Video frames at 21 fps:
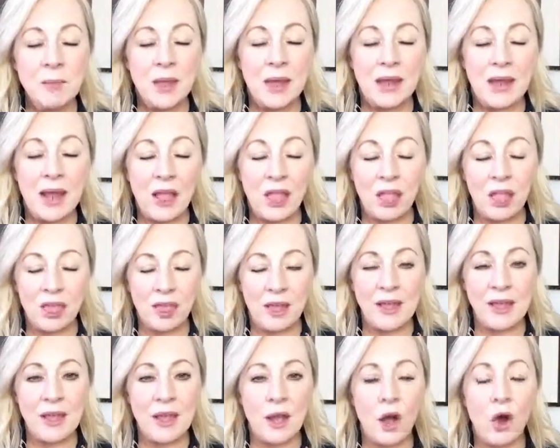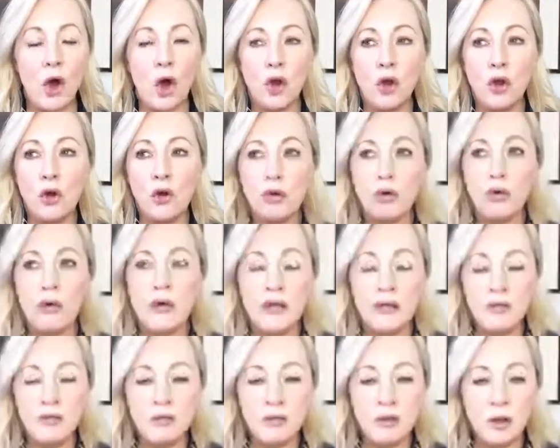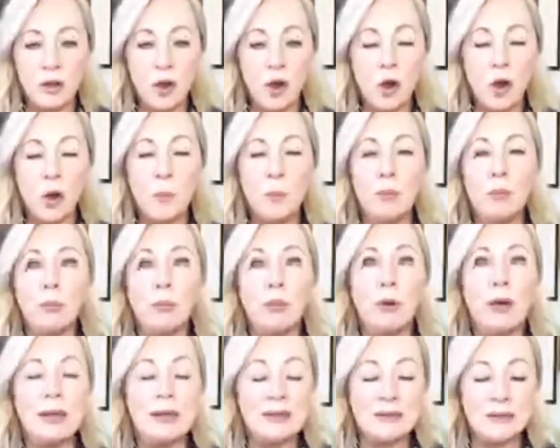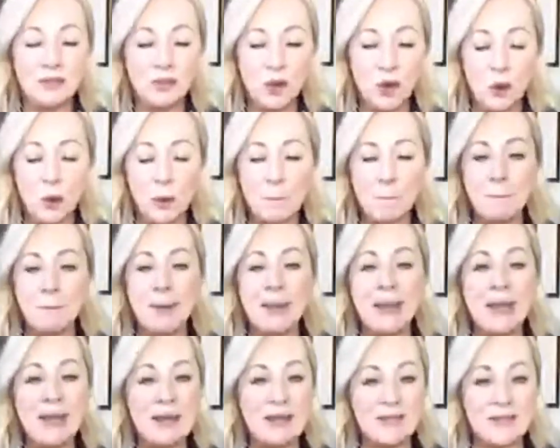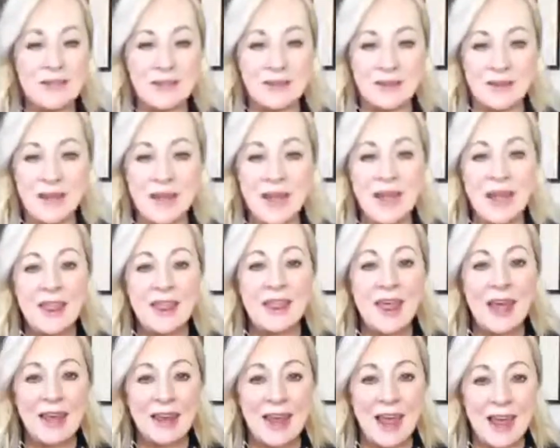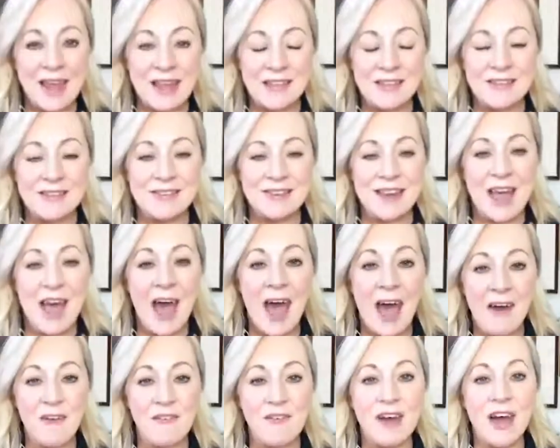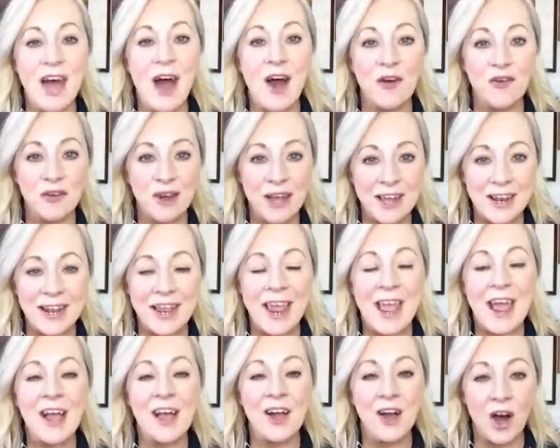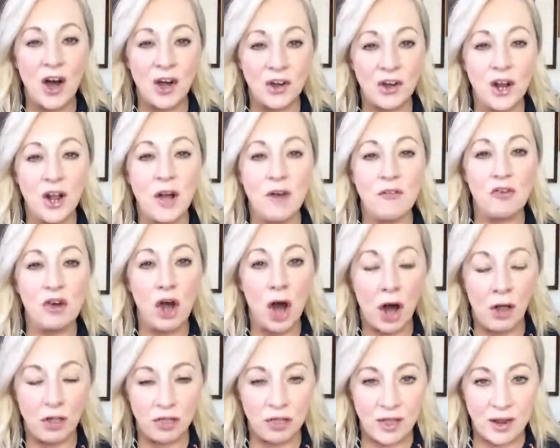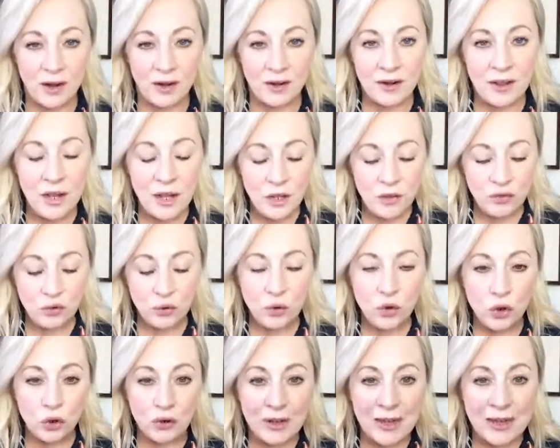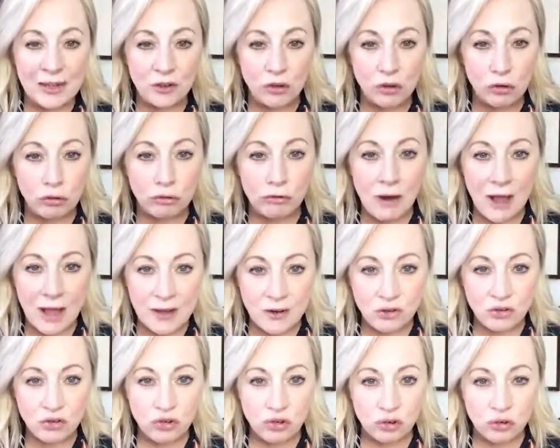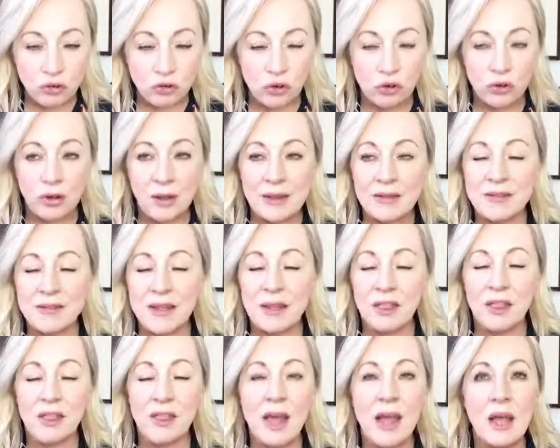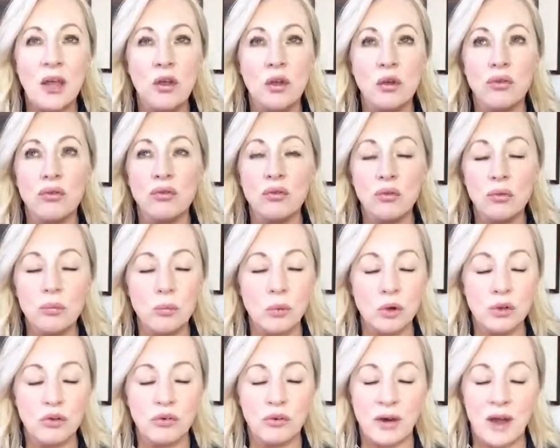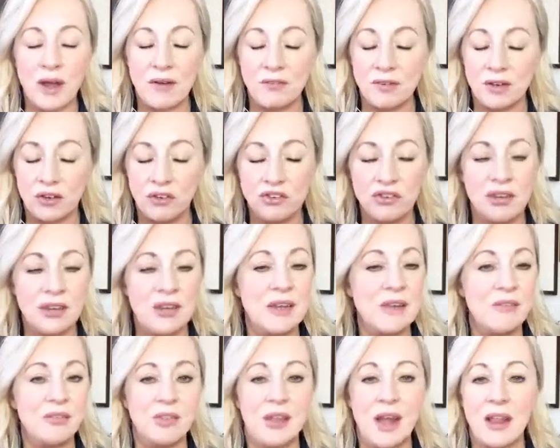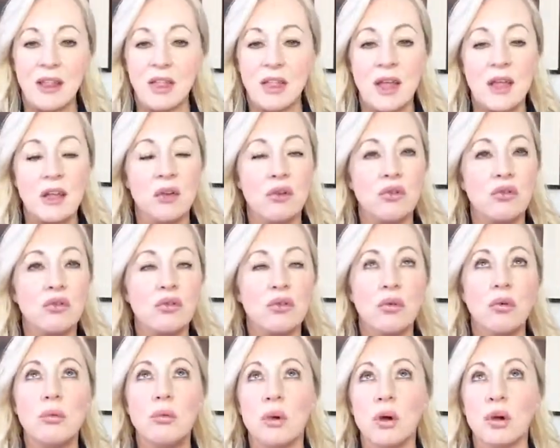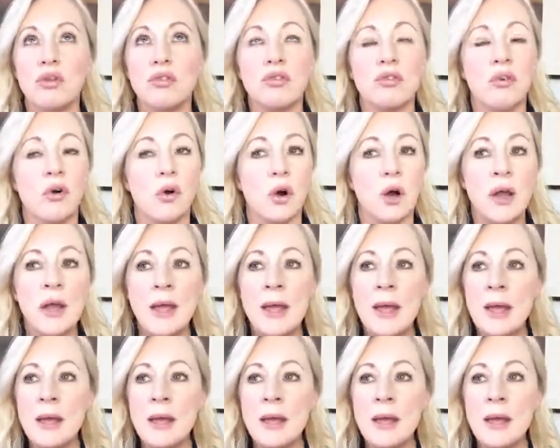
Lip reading: and I think how grateful, how brilliant, how amazing that is to have already got it, have got there. So you're in gratitude. You're like saying, thank you so much for having achieved that. Thank you so much for